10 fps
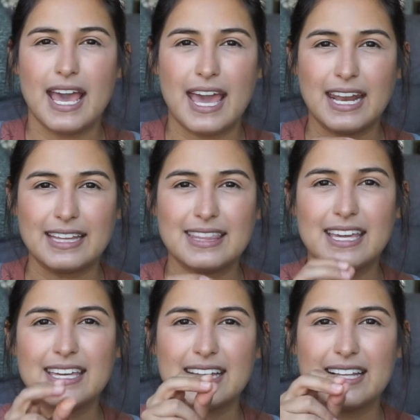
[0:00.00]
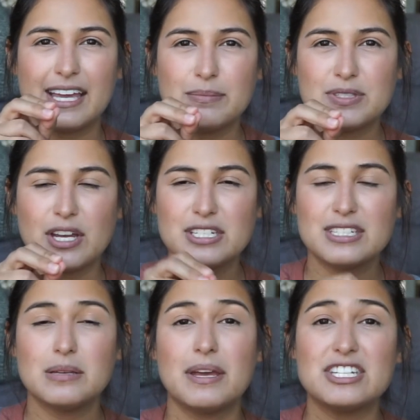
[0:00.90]
and I think it clamps onto
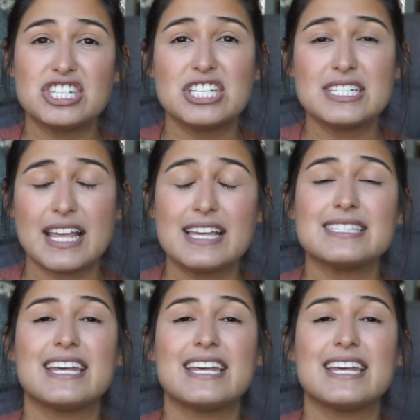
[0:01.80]
them, and she says,